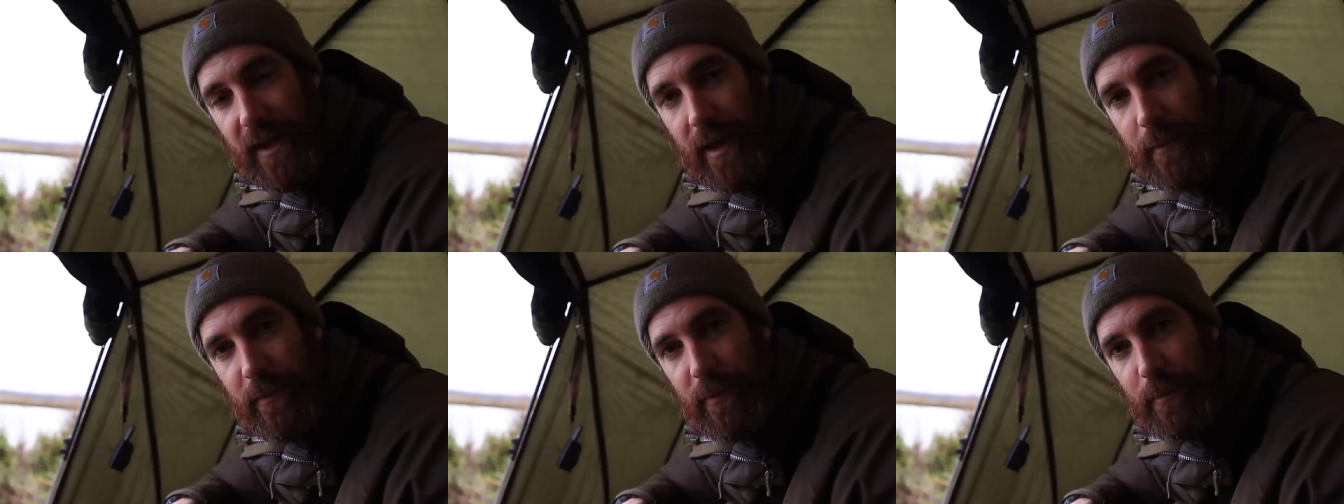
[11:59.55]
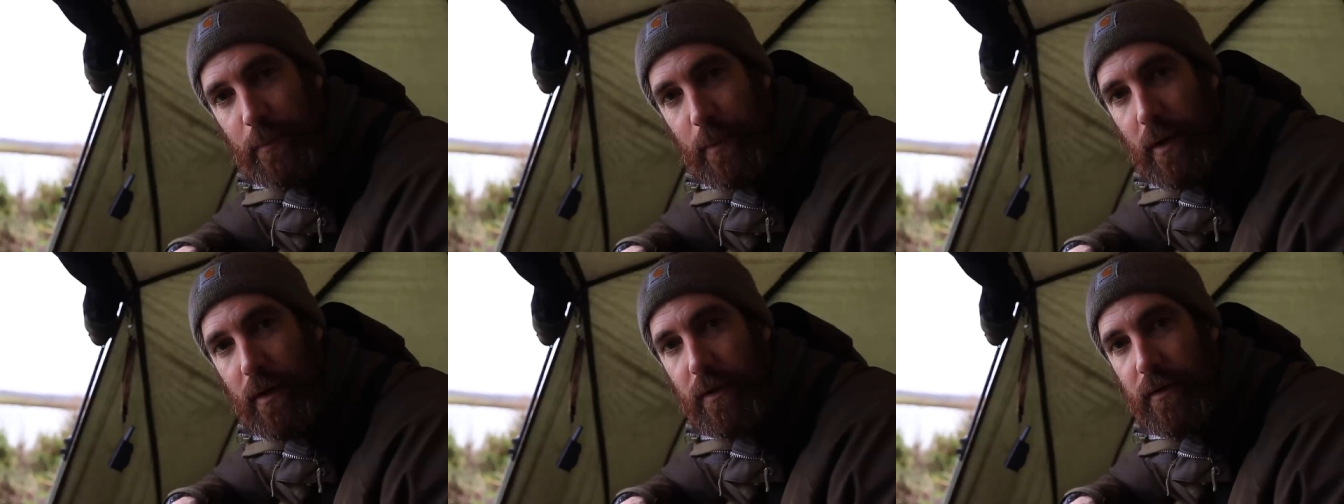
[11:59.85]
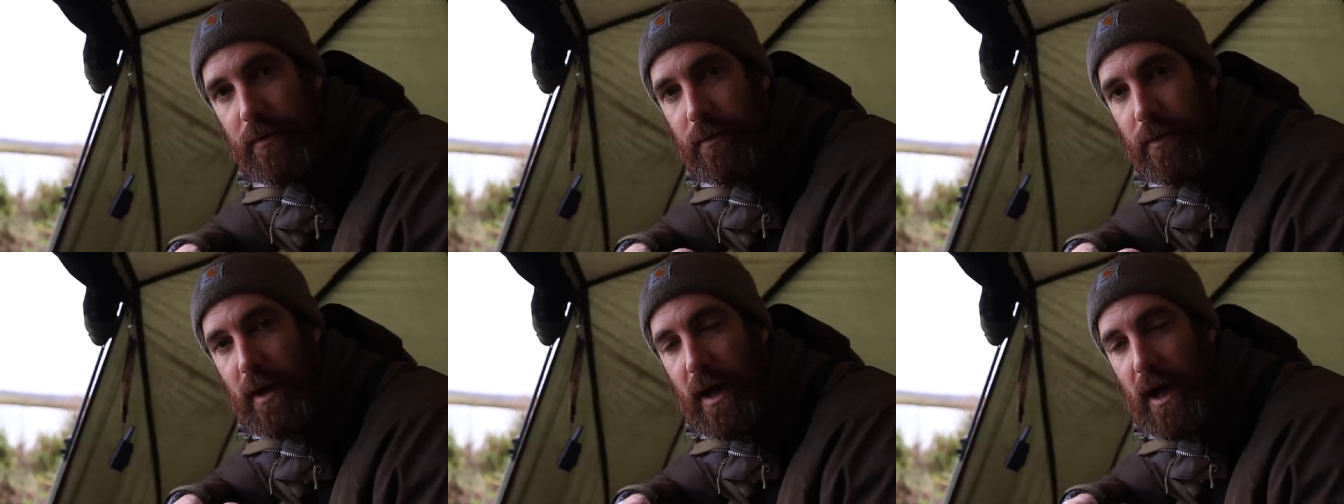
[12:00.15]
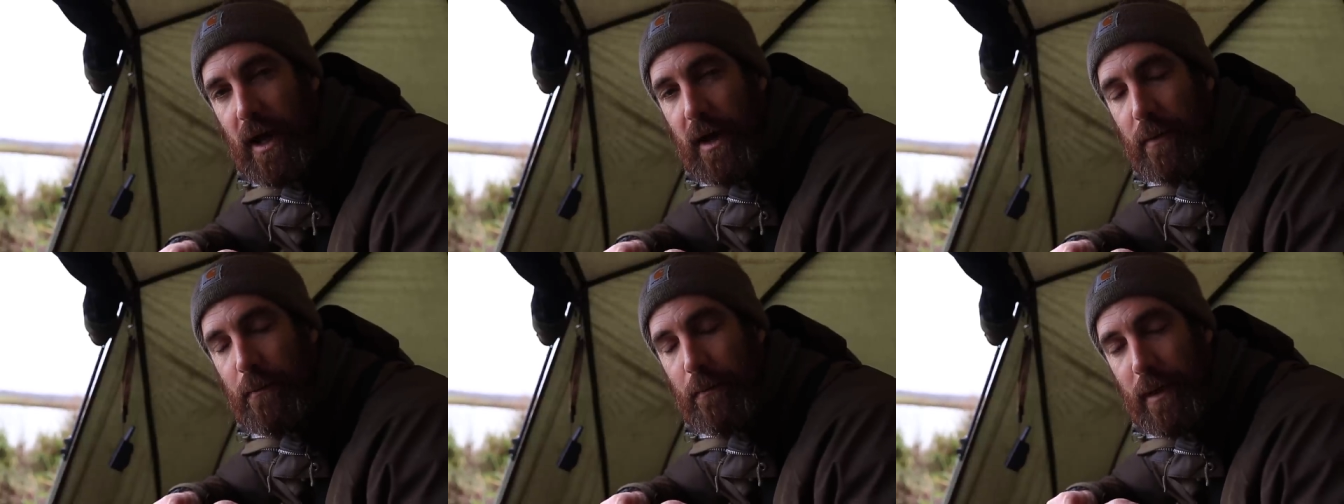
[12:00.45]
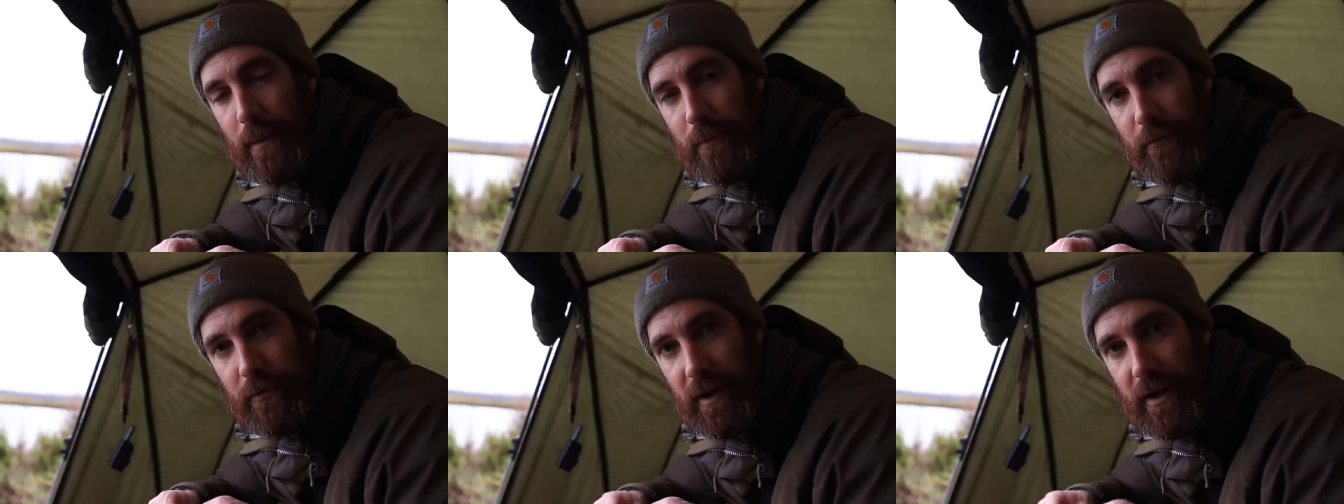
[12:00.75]
same spot um,
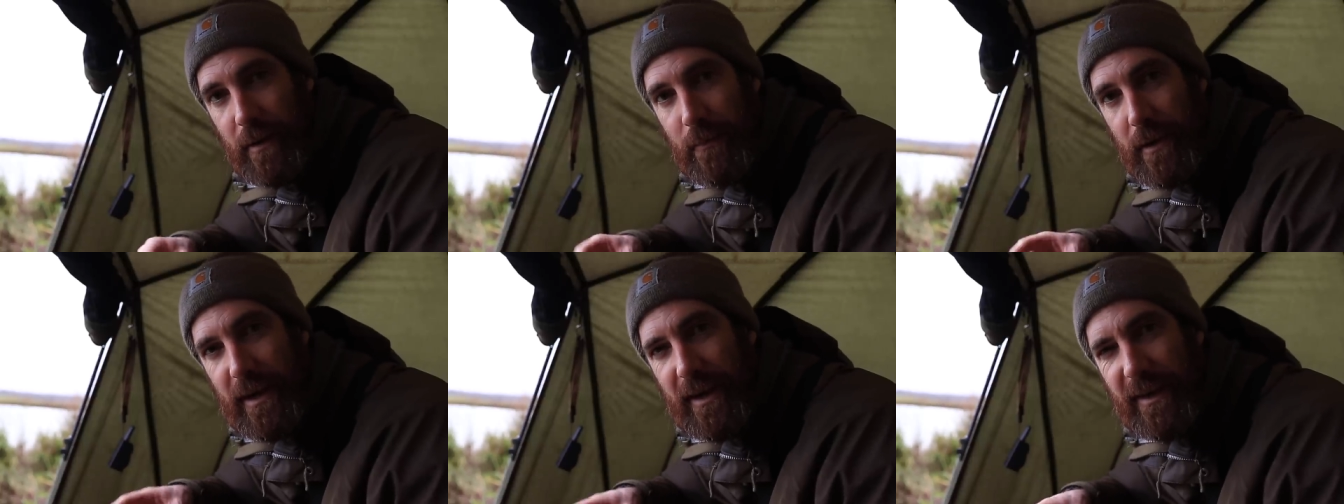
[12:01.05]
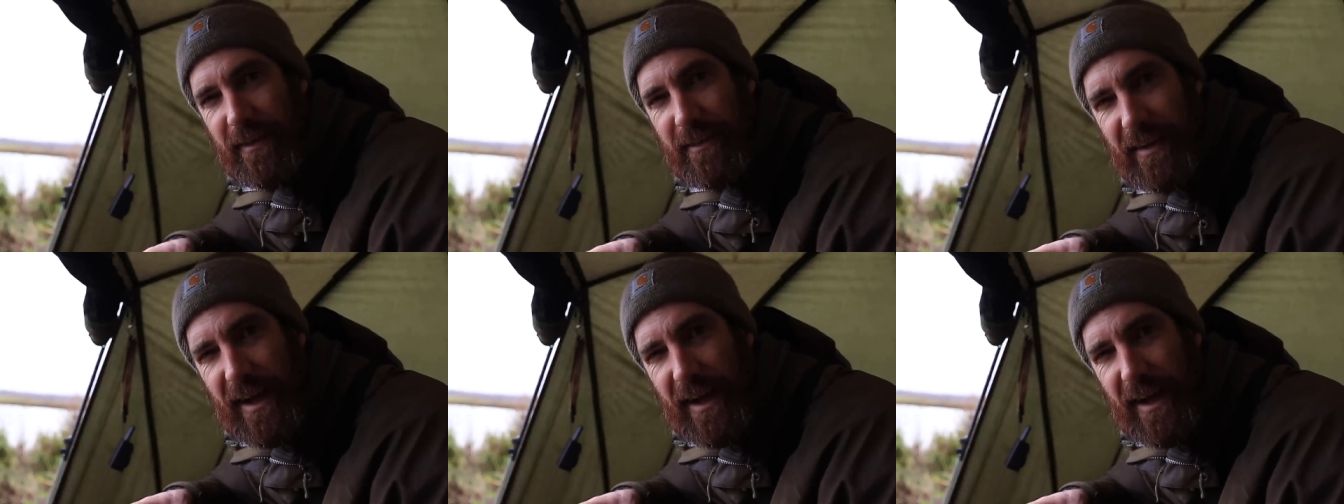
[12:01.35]
but I'm trying to make this